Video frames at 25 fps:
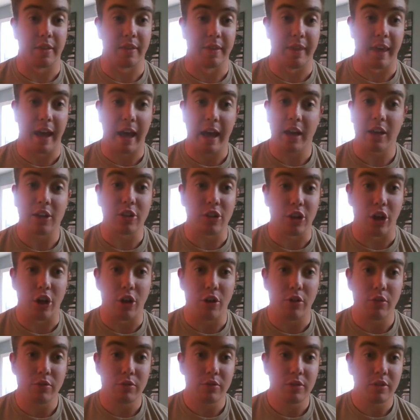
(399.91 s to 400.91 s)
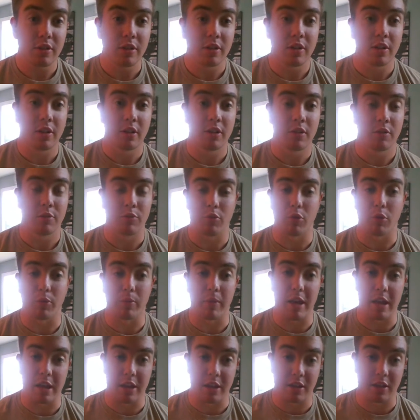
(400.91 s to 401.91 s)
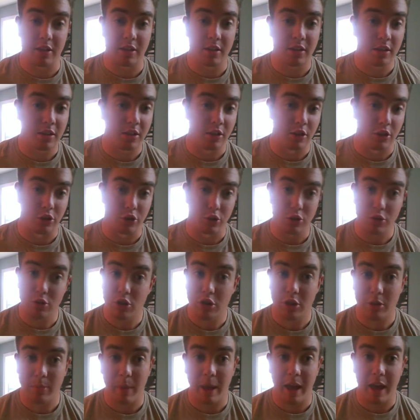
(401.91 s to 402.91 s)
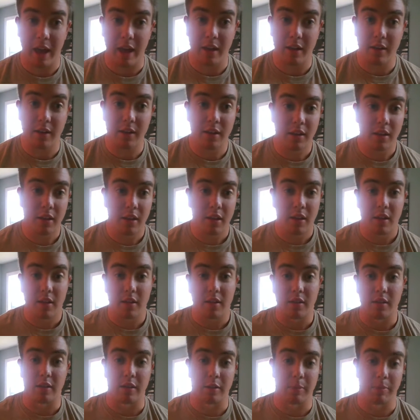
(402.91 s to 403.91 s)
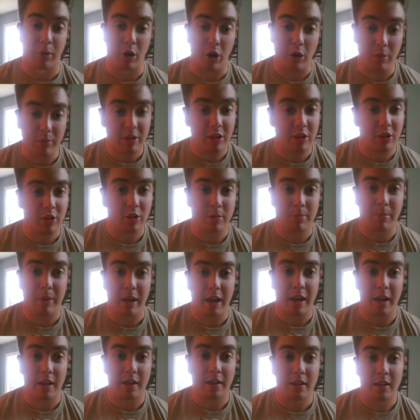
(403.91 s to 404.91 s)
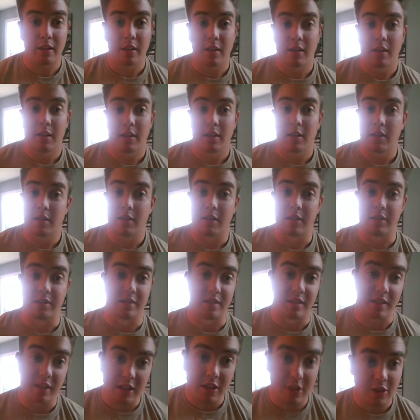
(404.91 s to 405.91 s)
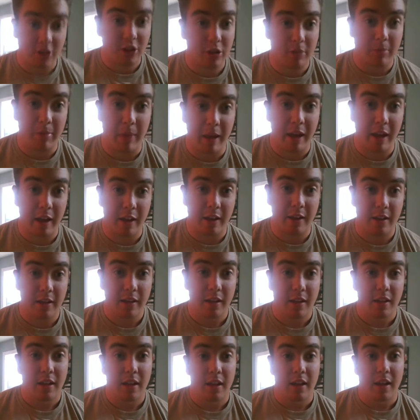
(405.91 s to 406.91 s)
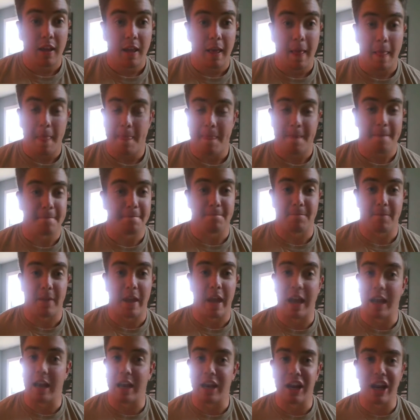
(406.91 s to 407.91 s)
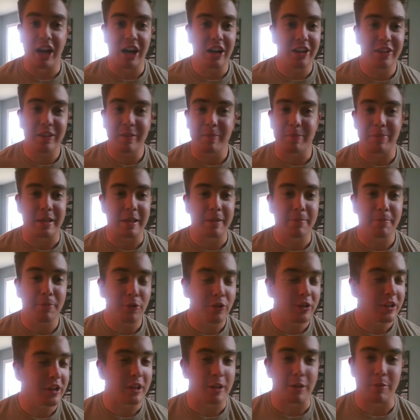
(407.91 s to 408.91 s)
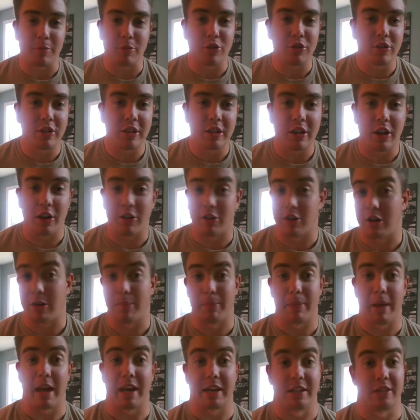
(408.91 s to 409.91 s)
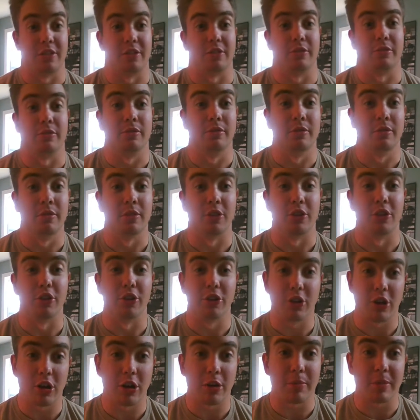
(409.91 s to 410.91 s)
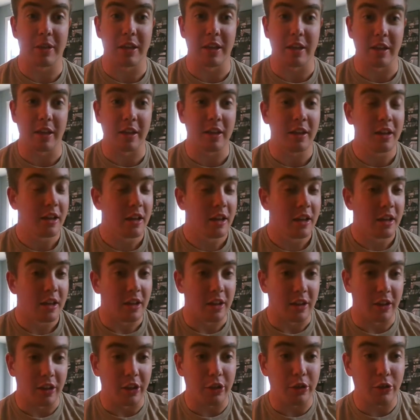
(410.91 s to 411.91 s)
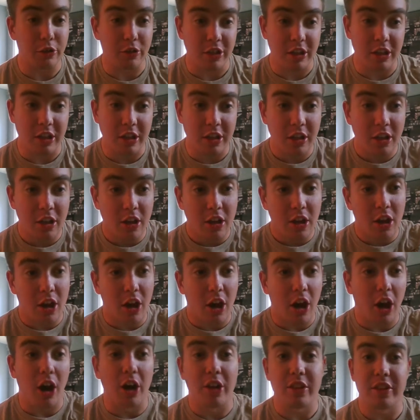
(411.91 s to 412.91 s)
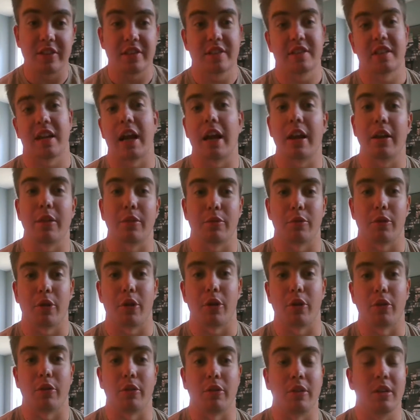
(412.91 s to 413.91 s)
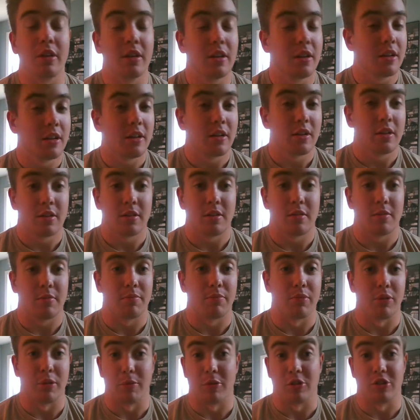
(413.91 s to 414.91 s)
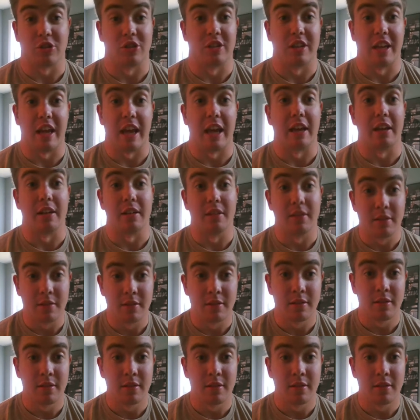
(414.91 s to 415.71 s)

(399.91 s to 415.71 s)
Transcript: that alone will make you look bad, the department look bad, the city look bad, and none of the people in the community are going to back you. You're going to be literally on the side of the road, pretty much dead.